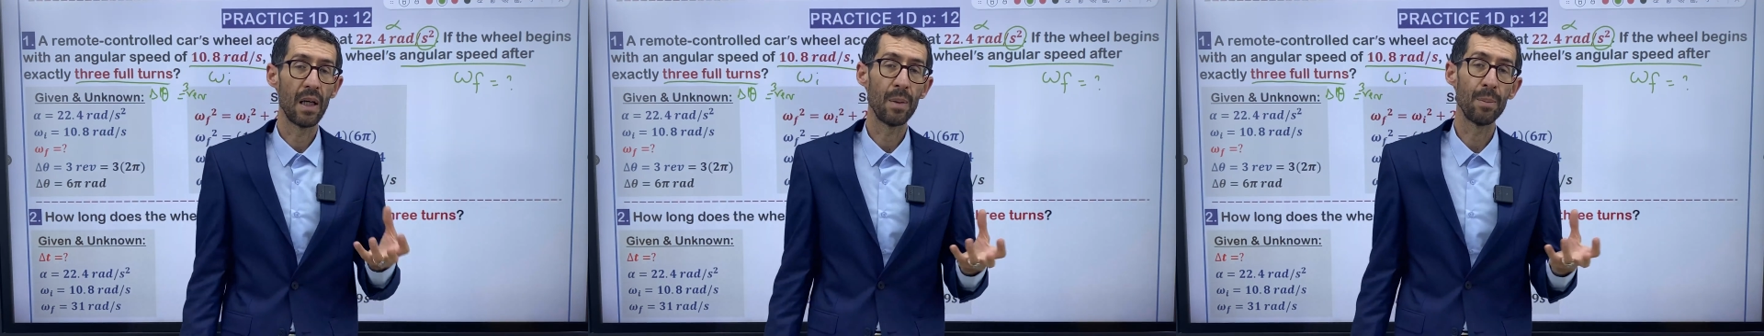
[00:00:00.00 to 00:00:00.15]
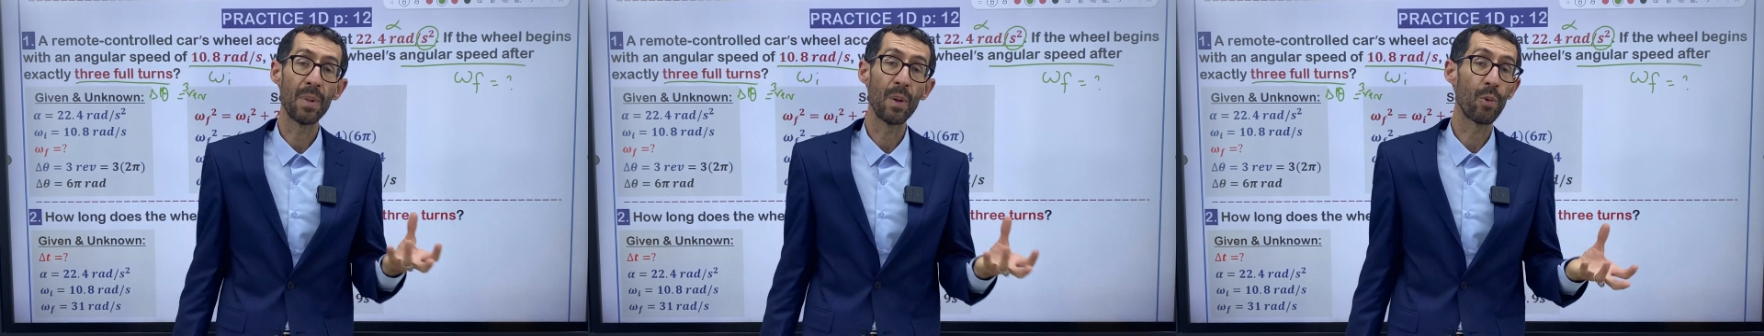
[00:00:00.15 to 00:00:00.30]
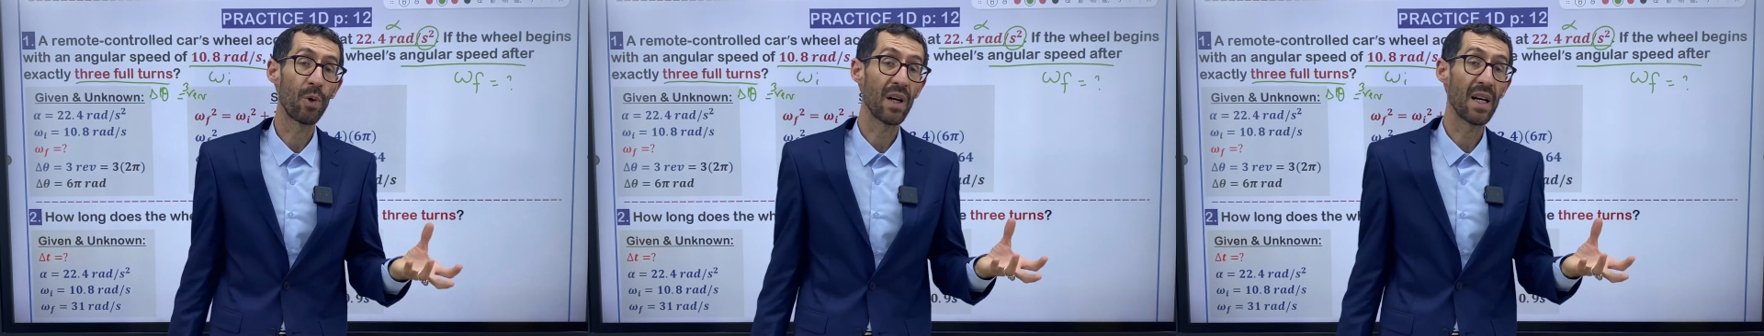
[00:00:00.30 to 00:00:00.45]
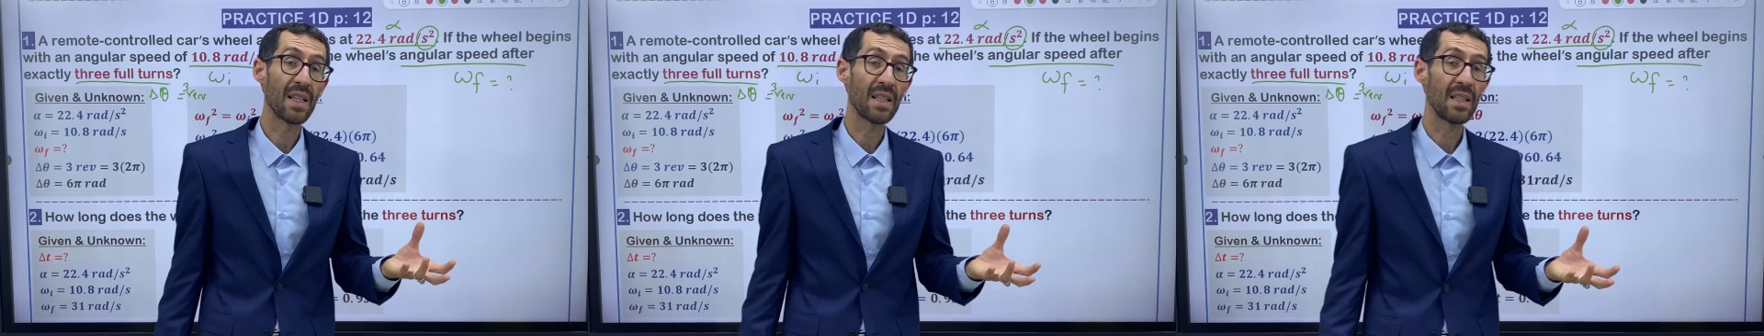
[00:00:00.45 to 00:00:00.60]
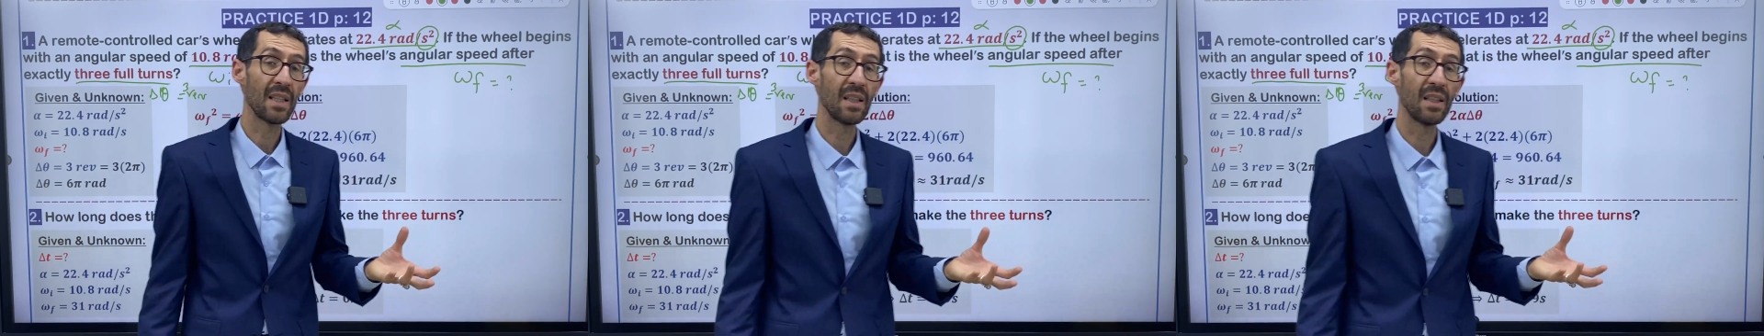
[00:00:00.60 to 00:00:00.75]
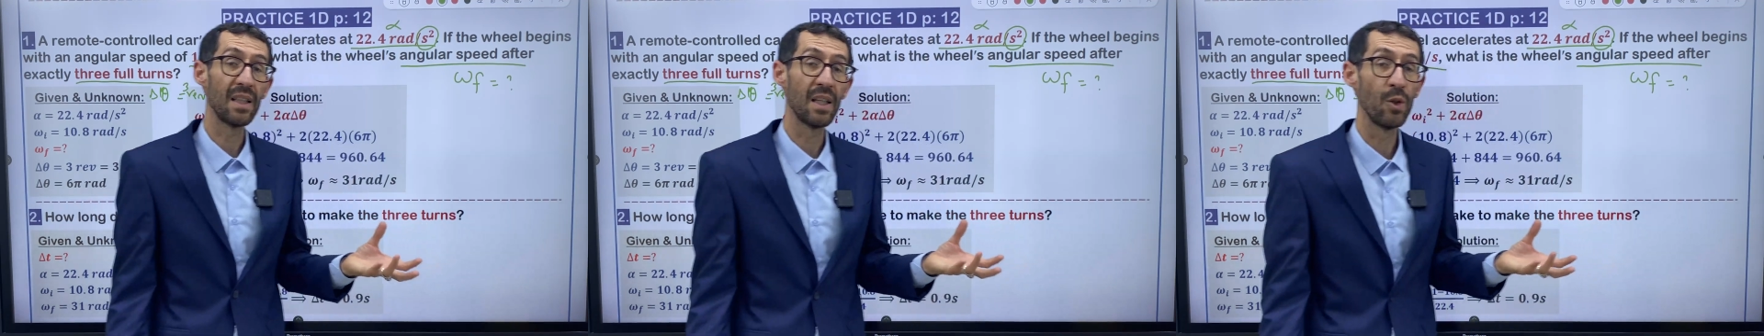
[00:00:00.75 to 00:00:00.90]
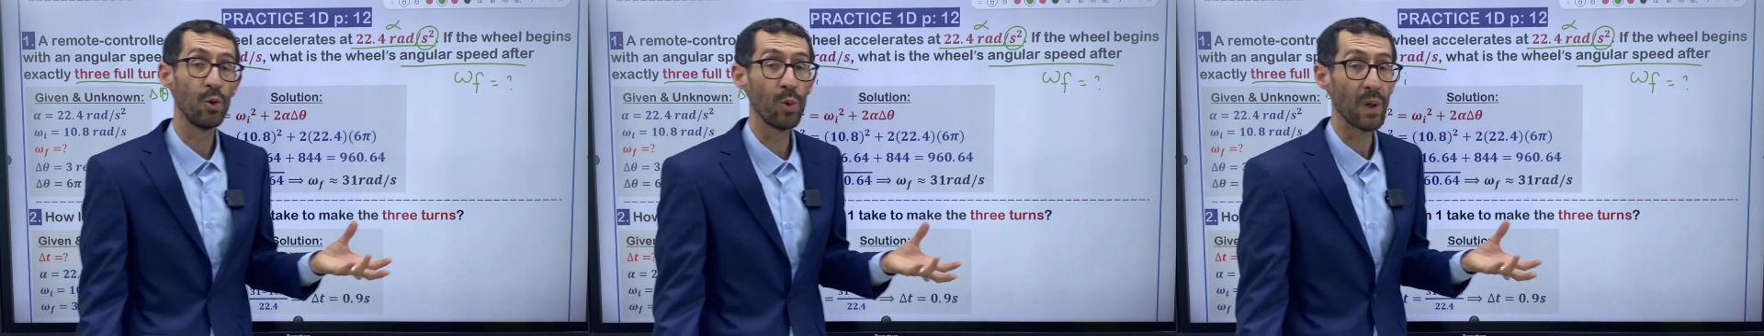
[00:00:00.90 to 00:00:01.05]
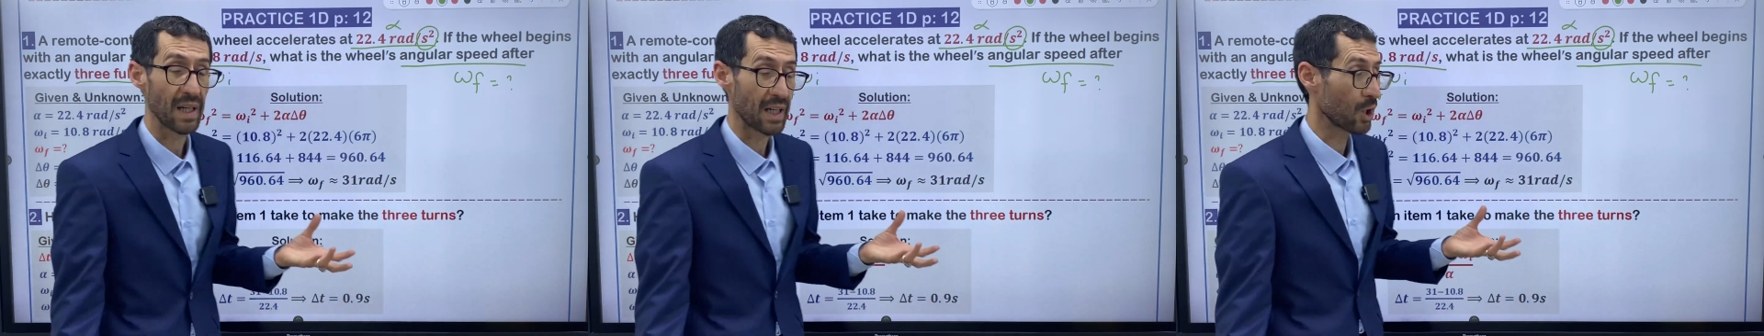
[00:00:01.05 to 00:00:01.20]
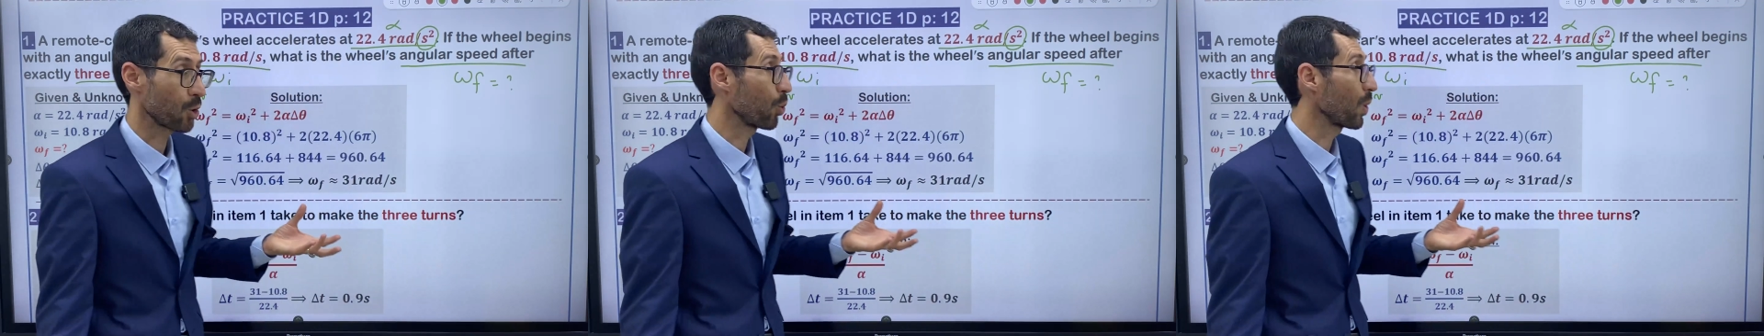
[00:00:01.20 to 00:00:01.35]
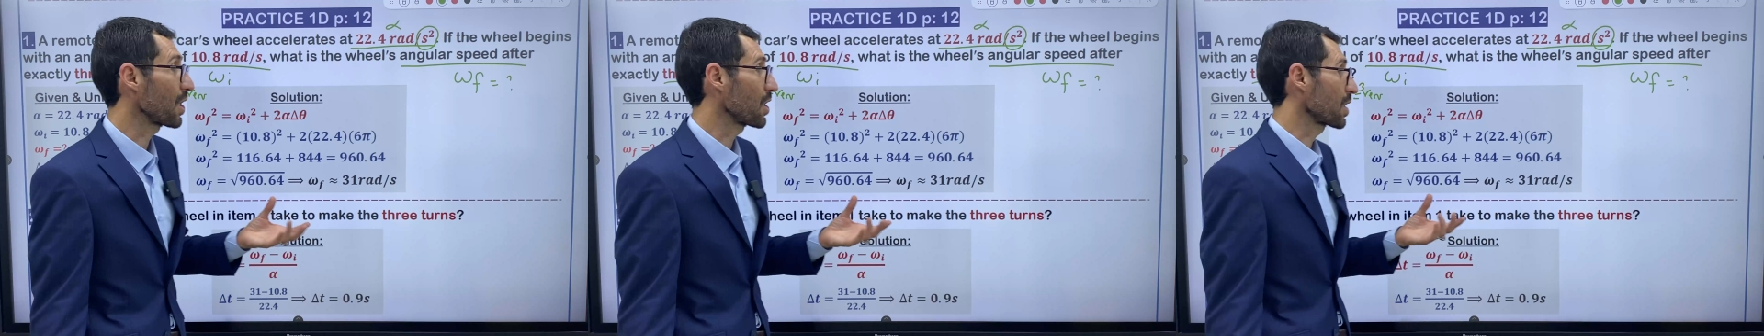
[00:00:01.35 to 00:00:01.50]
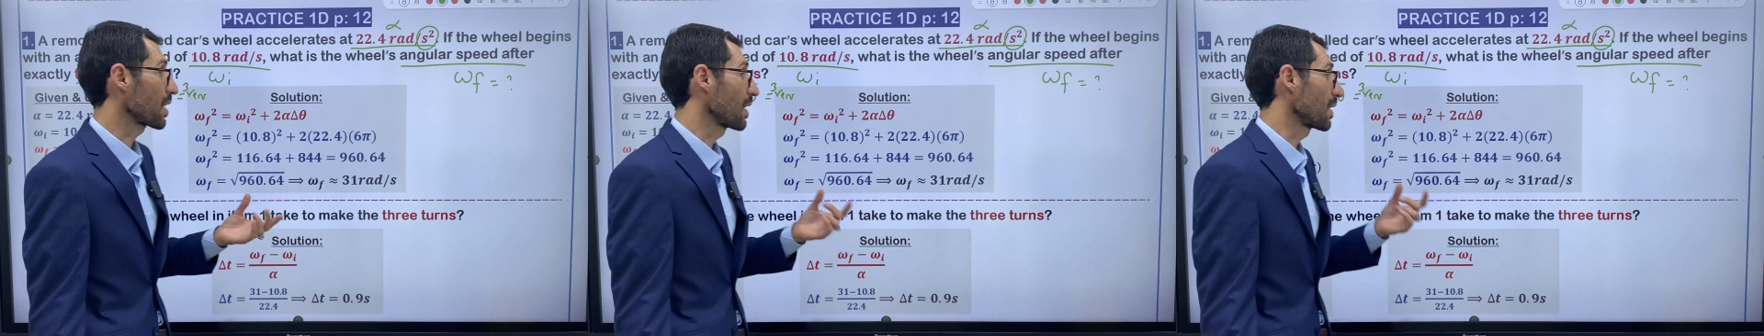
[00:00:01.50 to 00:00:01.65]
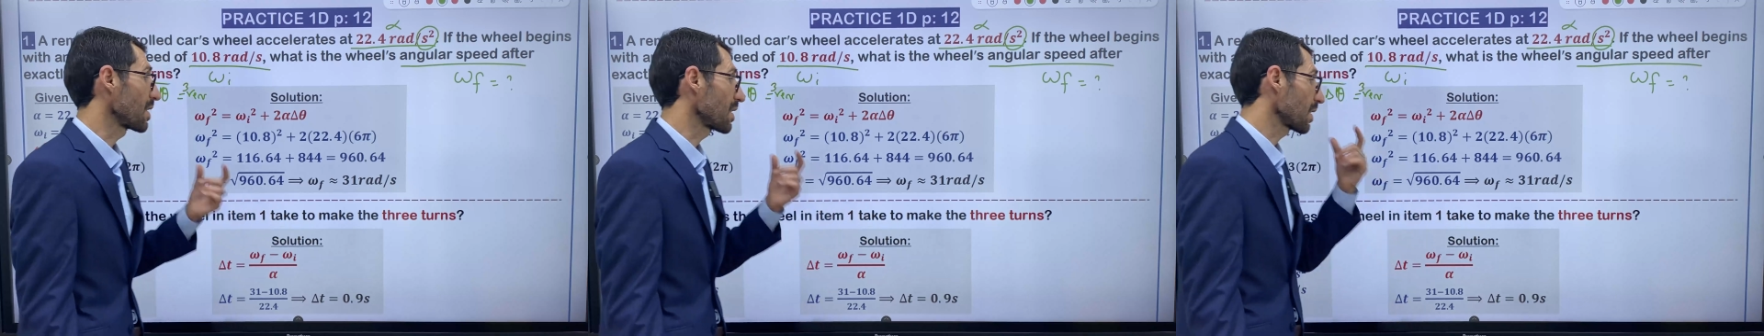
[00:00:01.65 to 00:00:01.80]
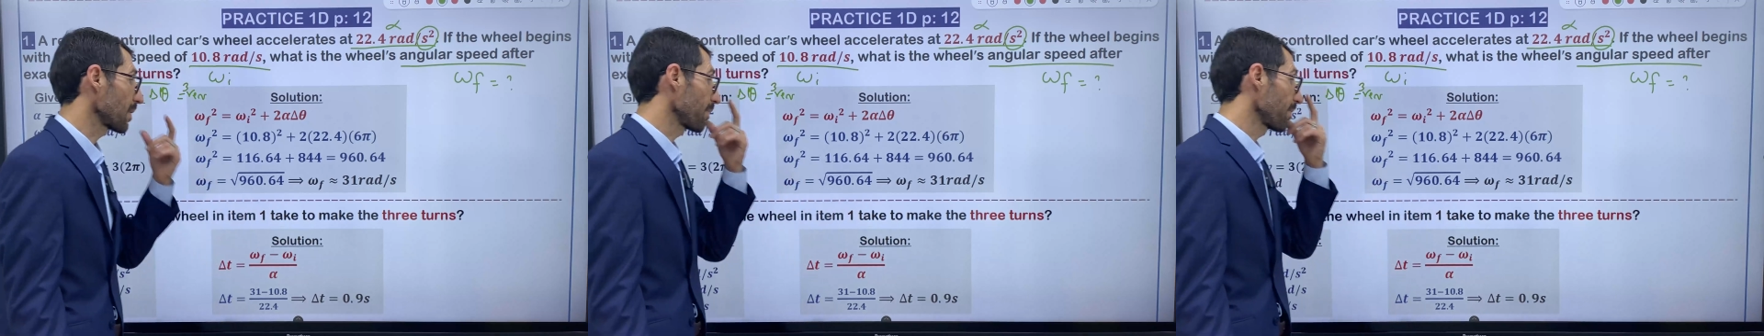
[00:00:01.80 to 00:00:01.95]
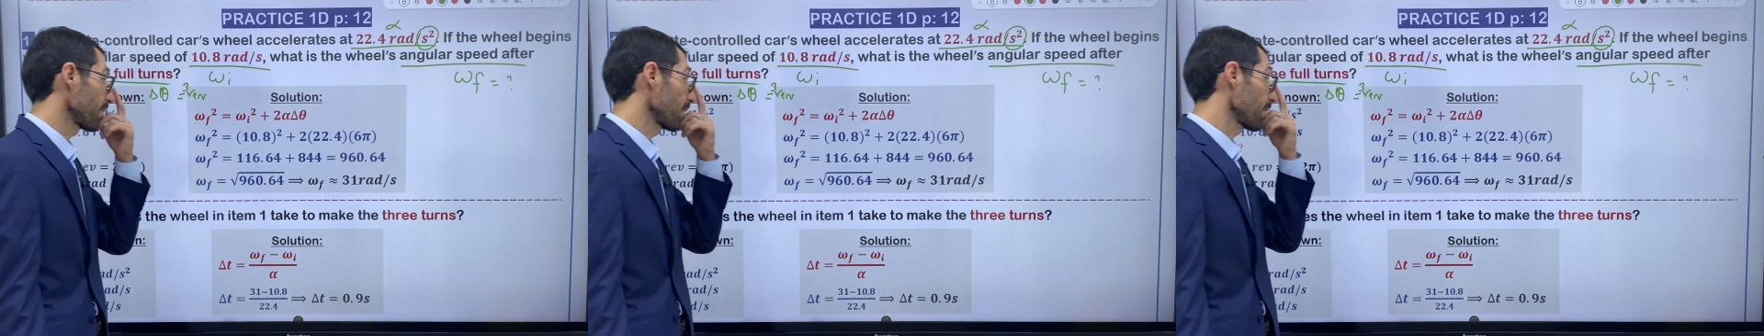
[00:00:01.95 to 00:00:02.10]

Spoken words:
memorizing the new equations,